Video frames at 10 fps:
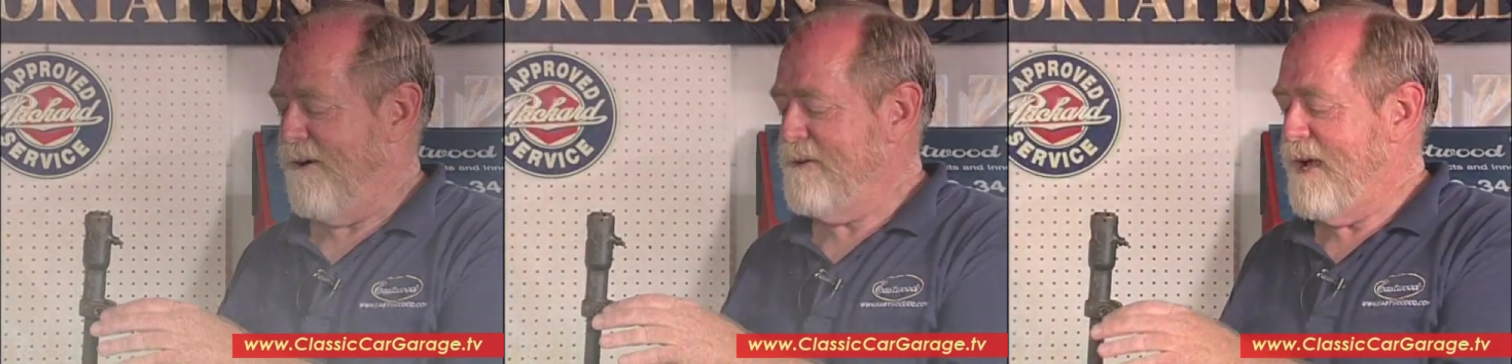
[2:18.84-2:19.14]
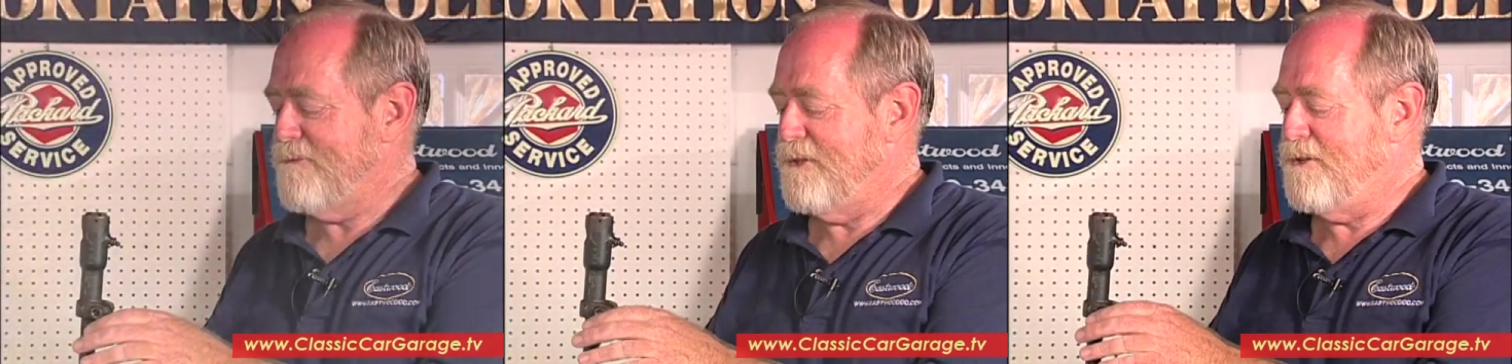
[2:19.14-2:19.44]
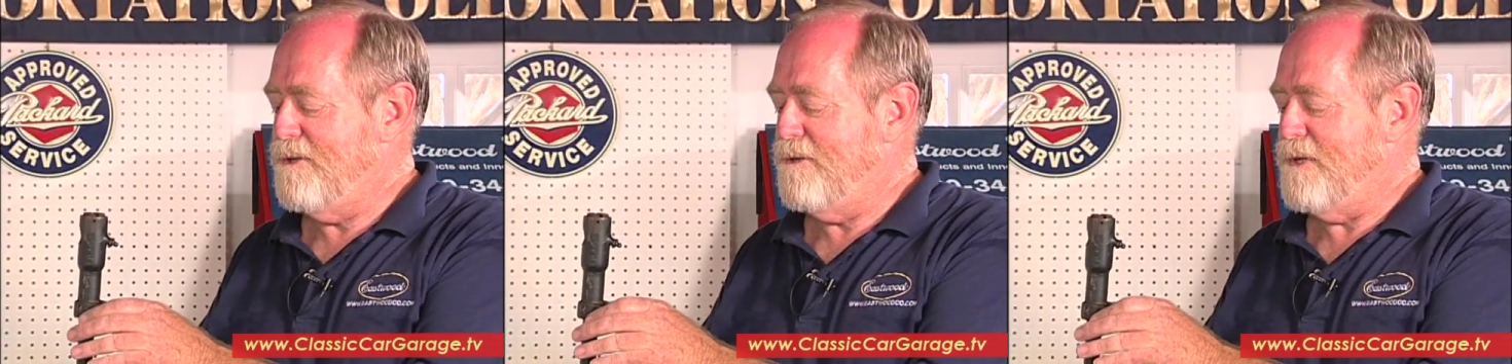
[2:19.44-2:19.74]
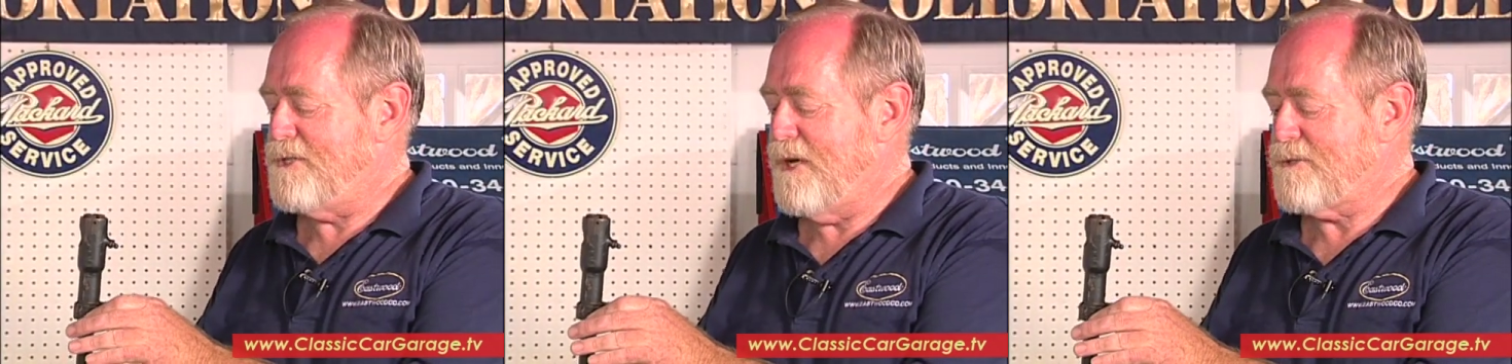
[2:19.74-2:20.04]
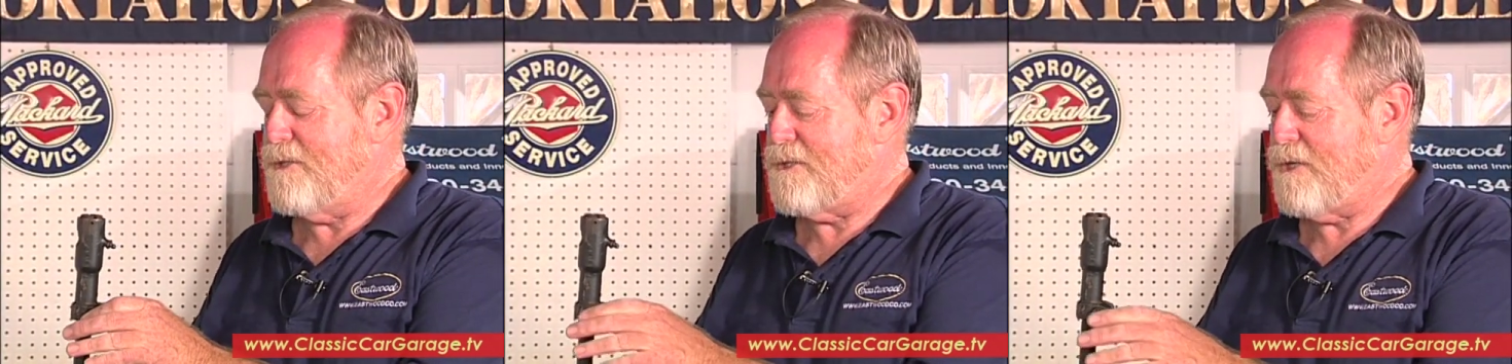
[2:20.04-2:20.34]
you have to do to adjust
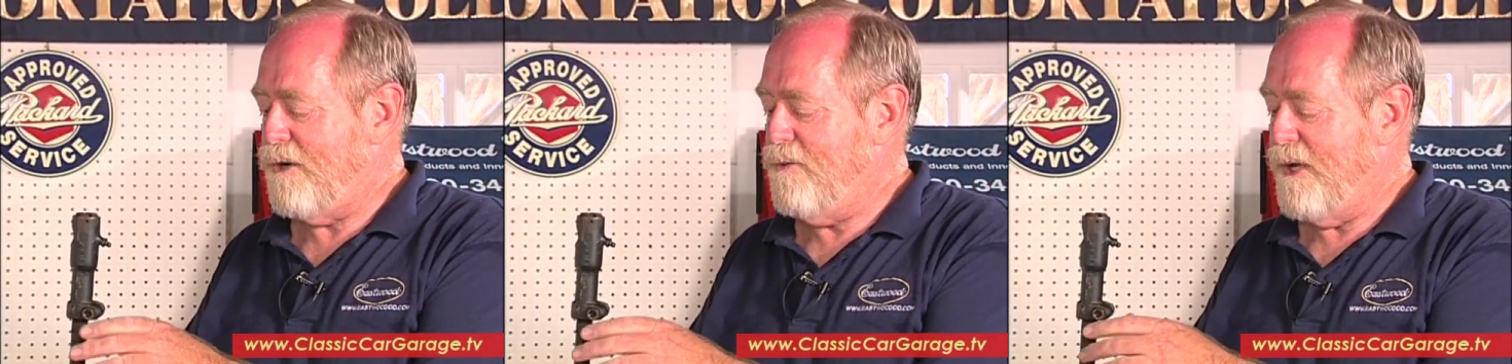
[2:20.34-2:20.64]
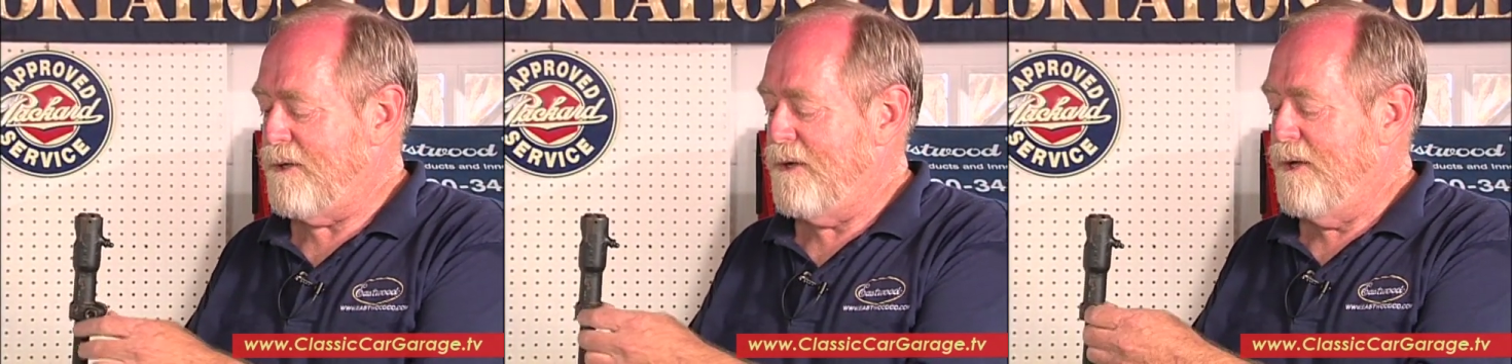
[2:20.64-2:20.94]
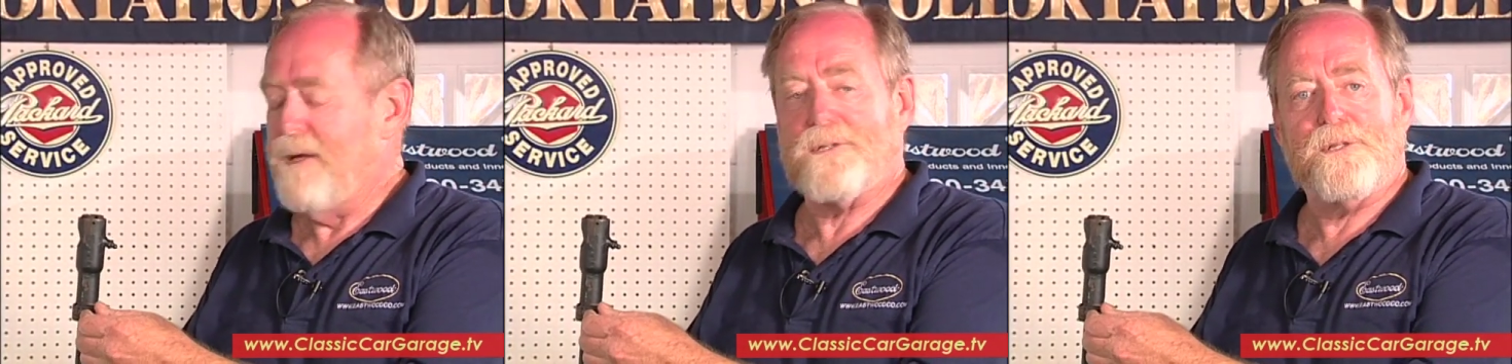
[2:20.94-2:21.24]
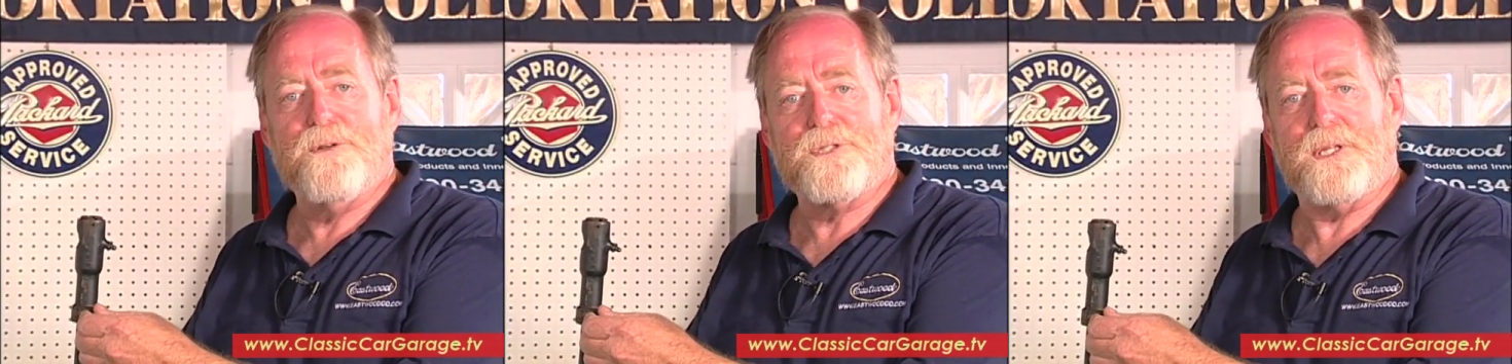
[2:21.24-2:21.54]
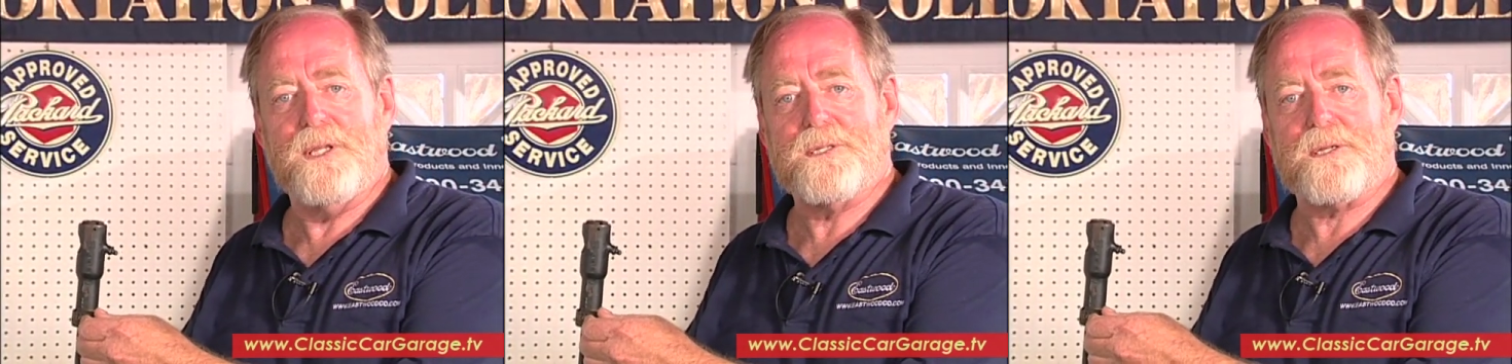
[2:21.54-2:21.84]
the toe in is loosen
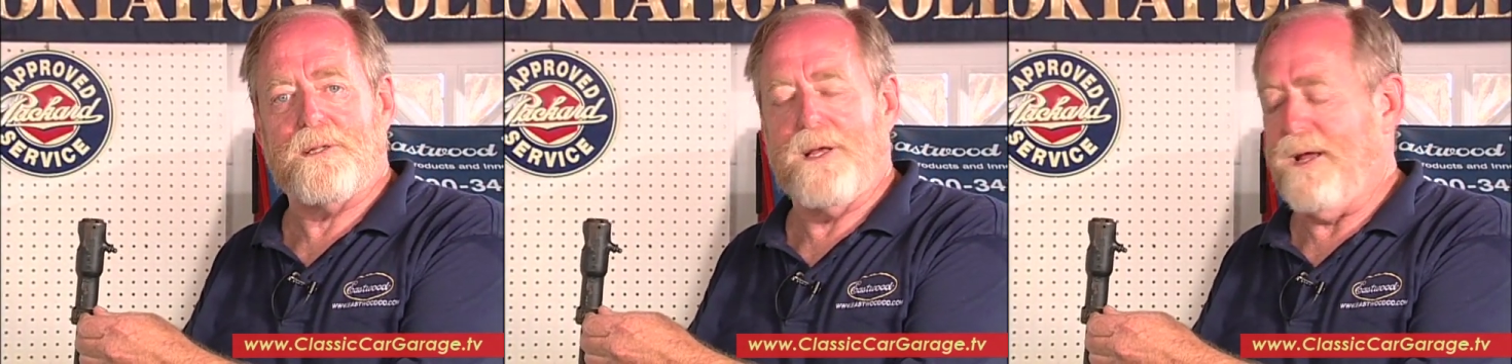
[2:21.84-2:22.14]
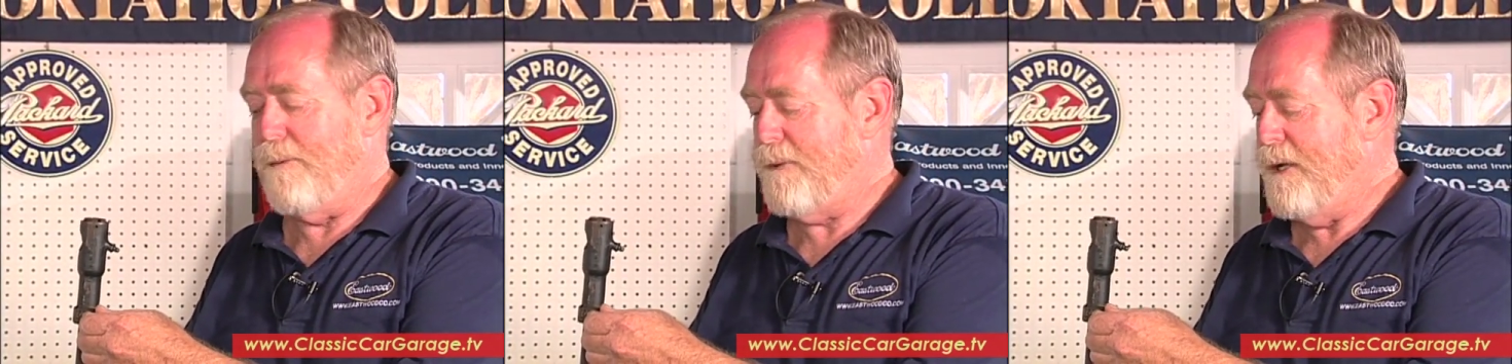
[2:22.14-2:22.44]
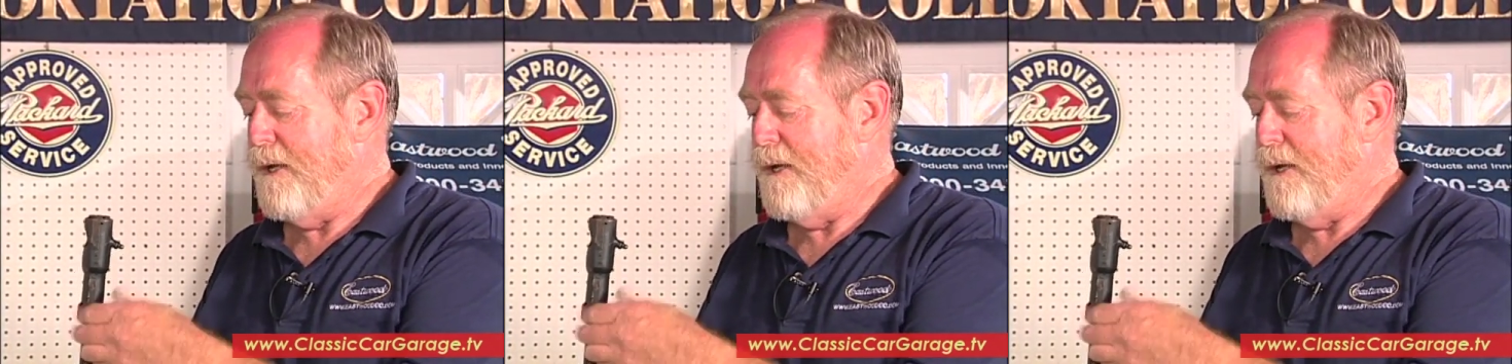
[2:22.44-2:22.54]
this clamp